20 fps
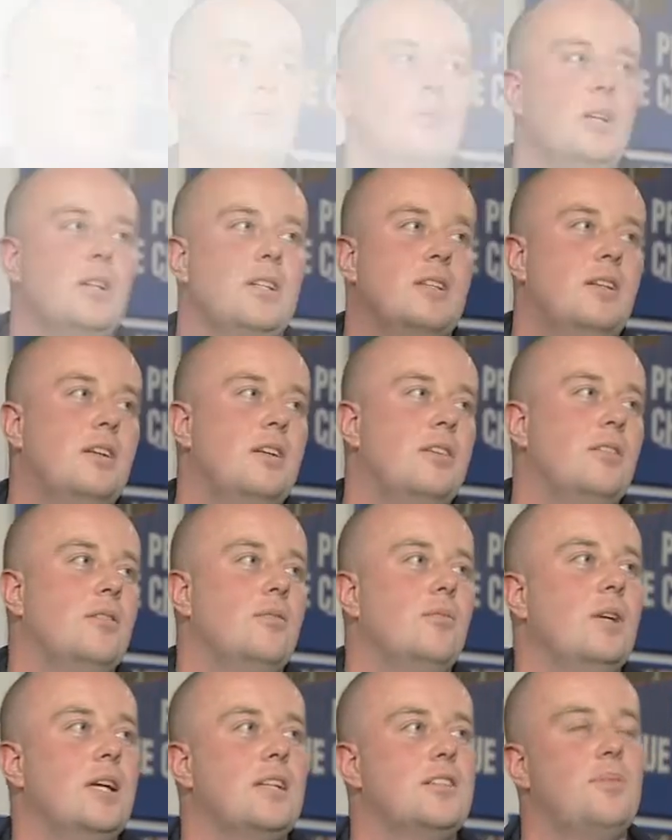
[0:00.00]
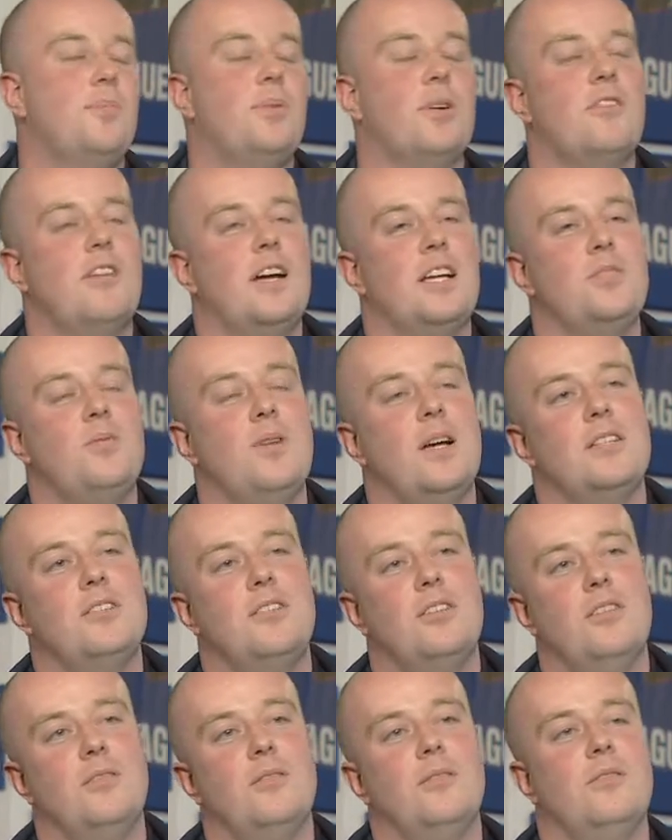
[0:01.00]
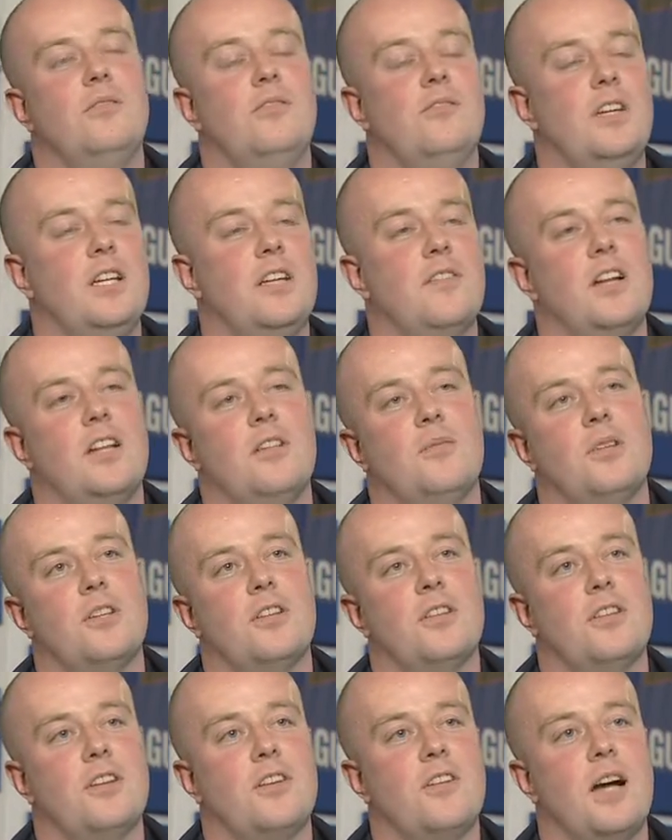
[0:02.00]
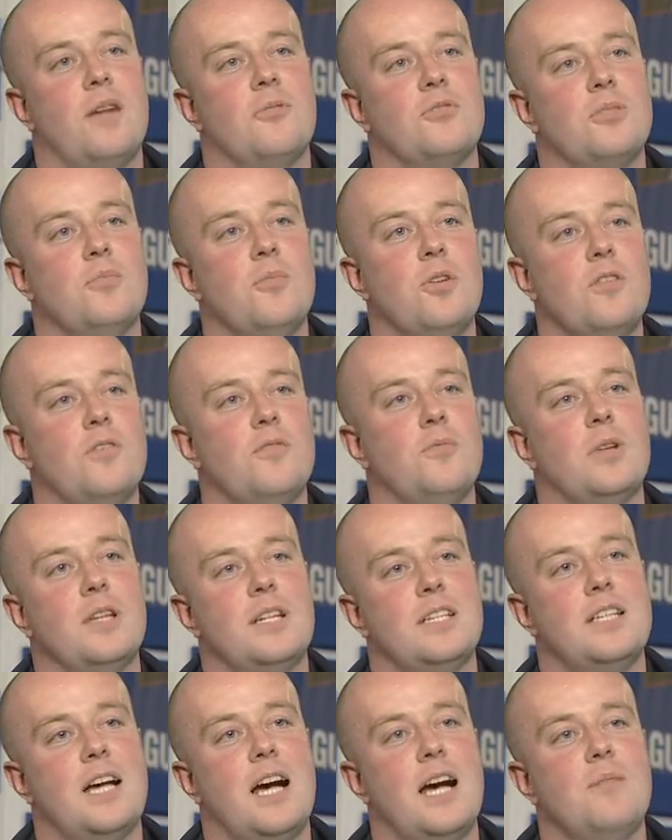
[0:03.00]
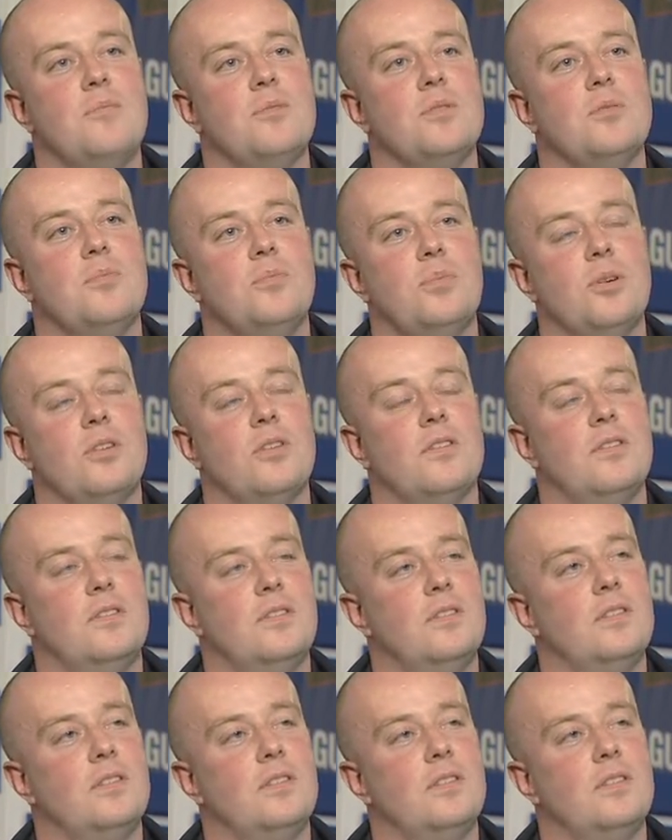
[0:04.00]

Well, we had to progress. We had to redevelop the ground to move with the times, but